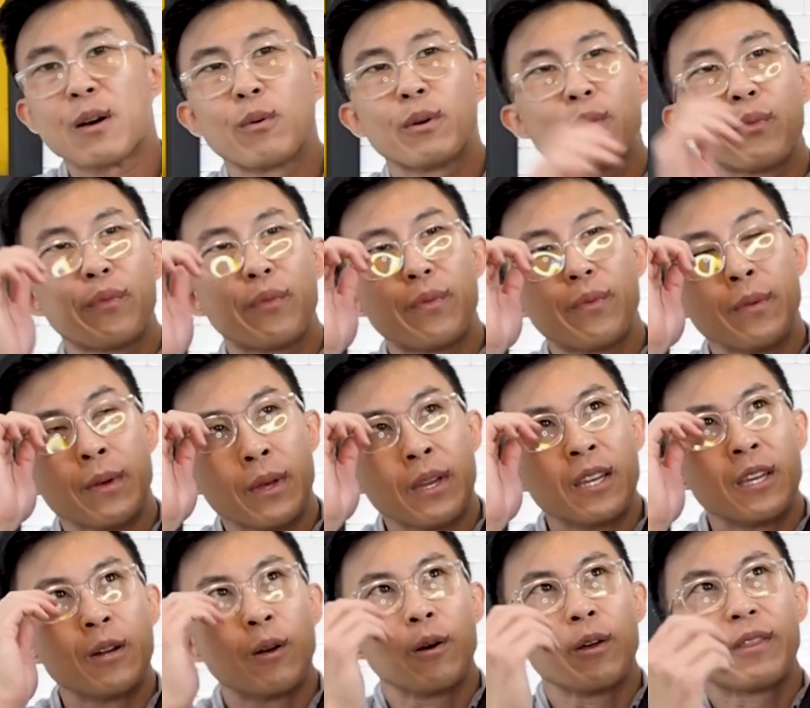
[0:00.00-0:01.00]
I would,
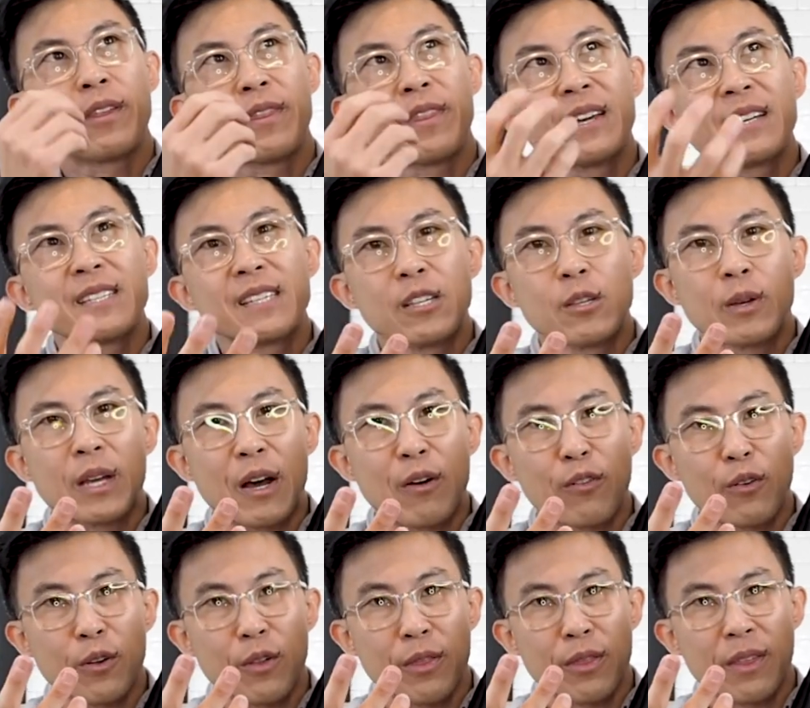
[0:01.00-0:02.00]
you know, the things that you
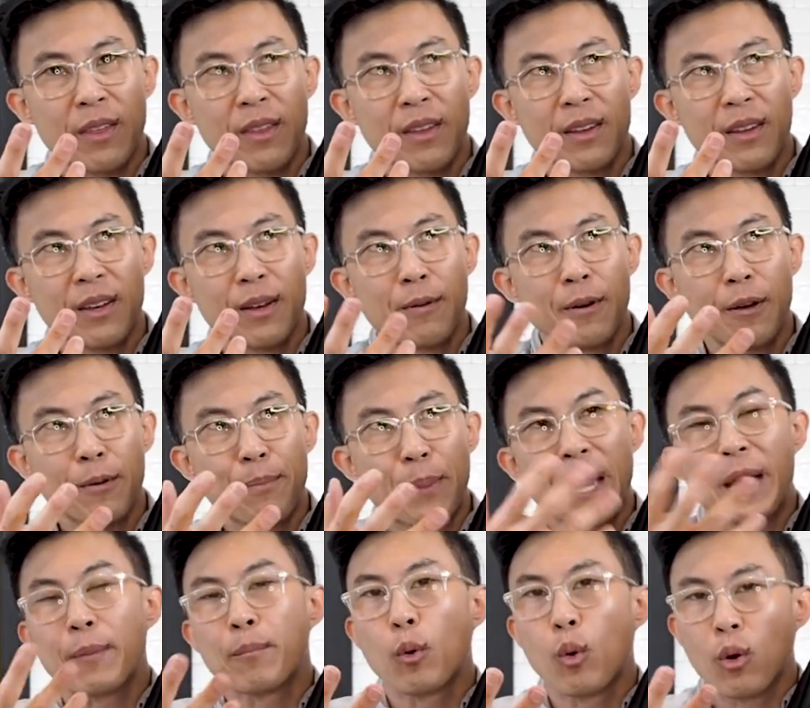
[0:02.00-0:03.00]
get with
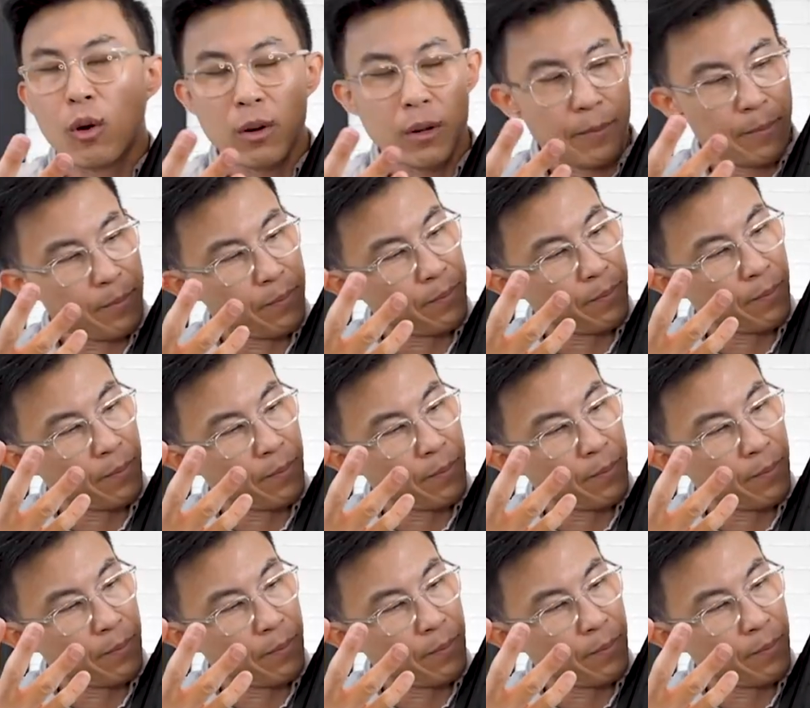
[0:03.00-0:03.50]
paying more